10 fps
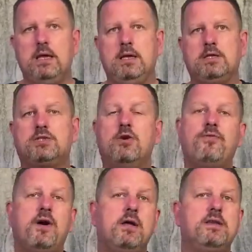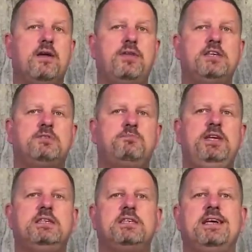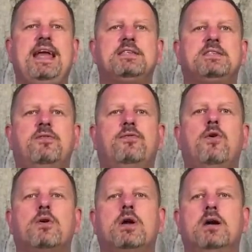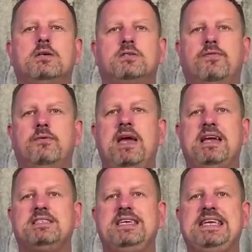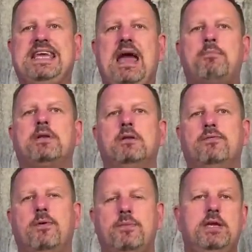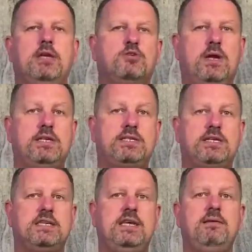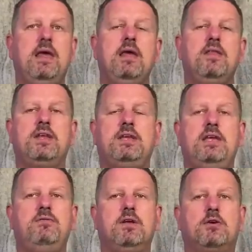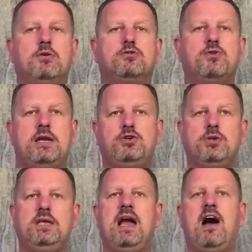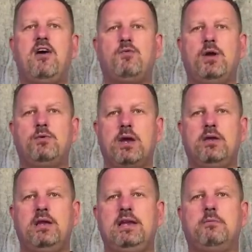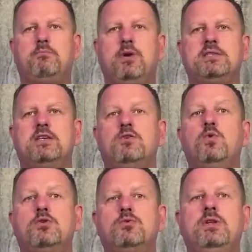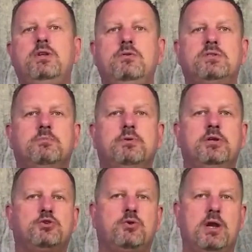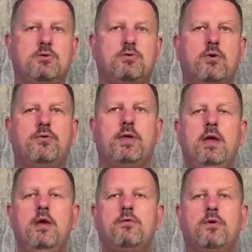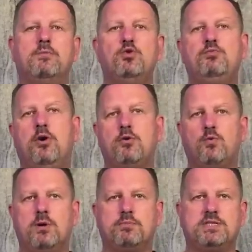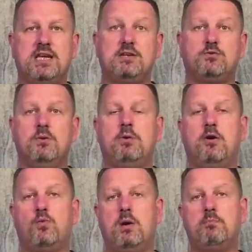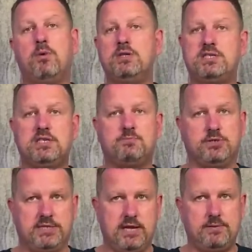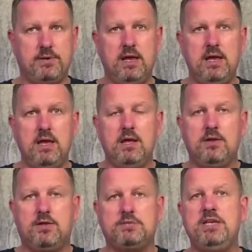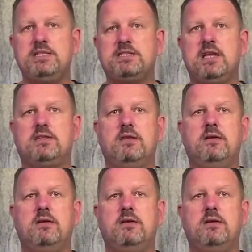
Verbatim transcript: So far, nothing speaks against the forecast of the magazine Capital from the year 2016 that even a contractually halfway regulated Brexit would reduce the British trend growth from 2.1% to about 1.6%. This means that the